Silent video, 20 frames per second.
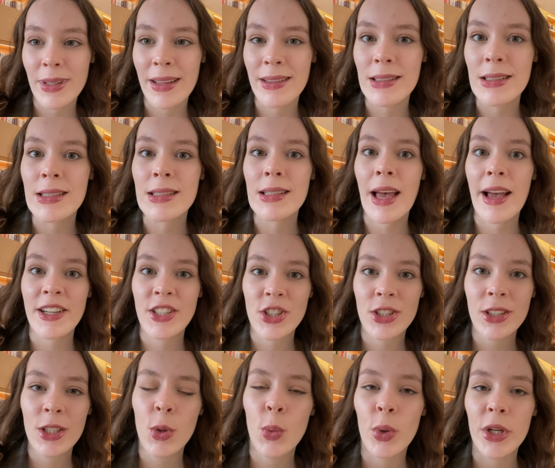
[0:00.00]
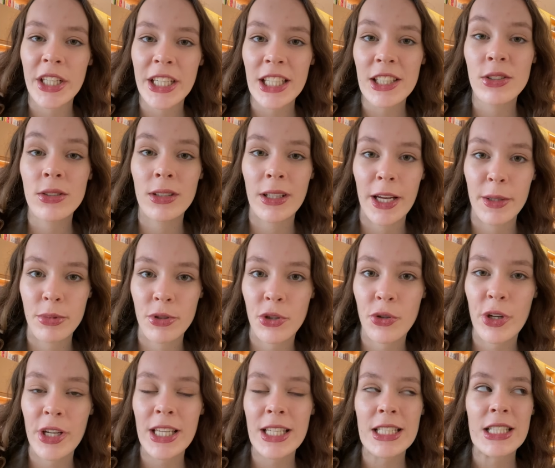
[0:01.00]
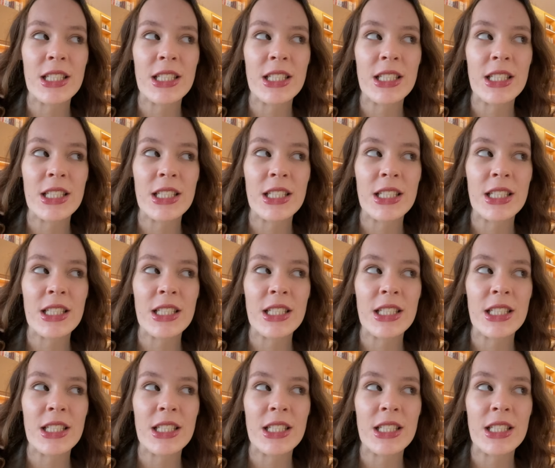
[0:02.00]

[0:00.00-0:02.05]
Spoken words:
and it's actually working library,